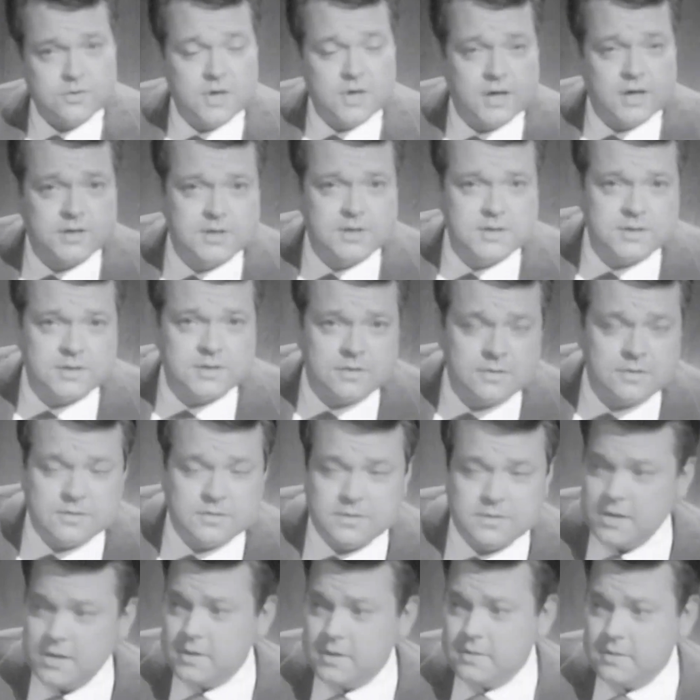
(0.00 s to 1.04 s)
nonsense to
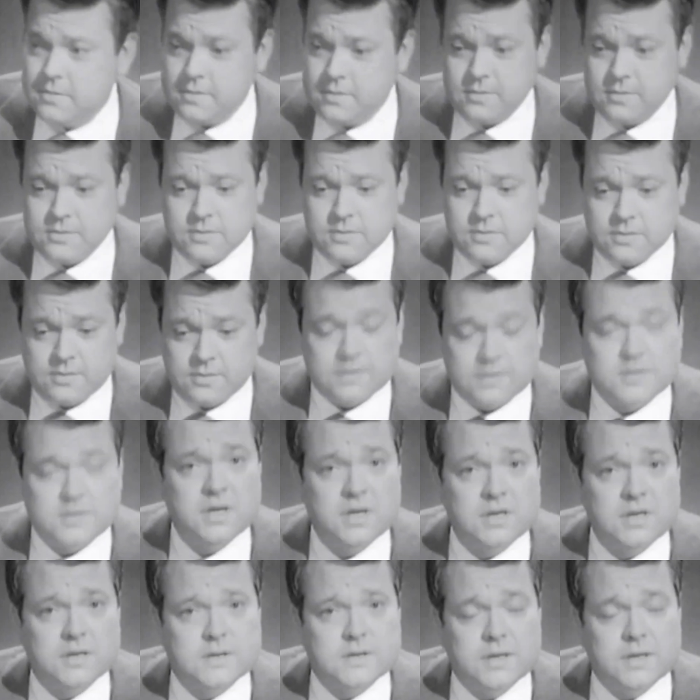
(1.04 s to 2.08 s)
to
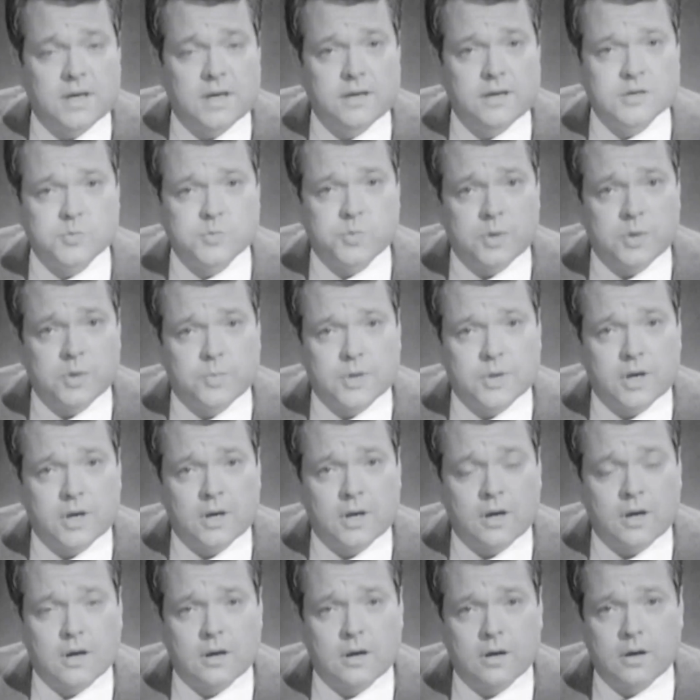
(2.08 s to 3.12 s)
think that the English people
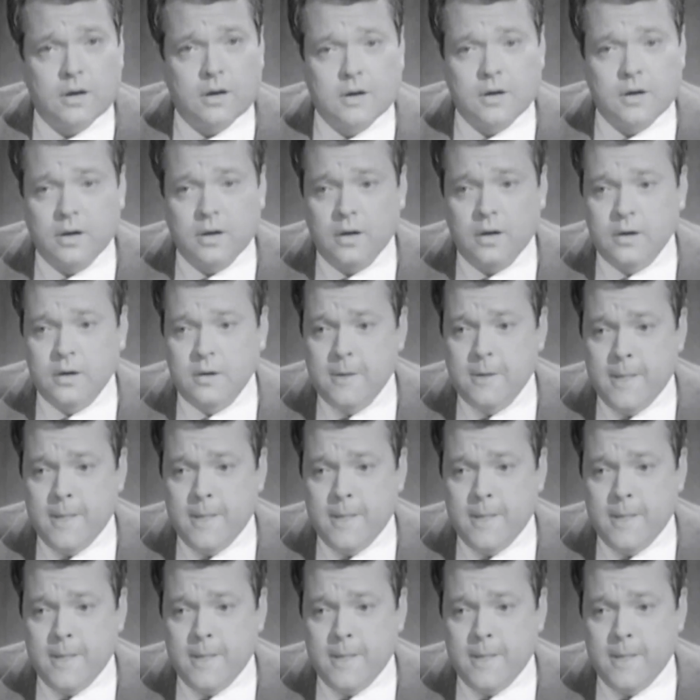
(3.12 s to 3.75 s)
are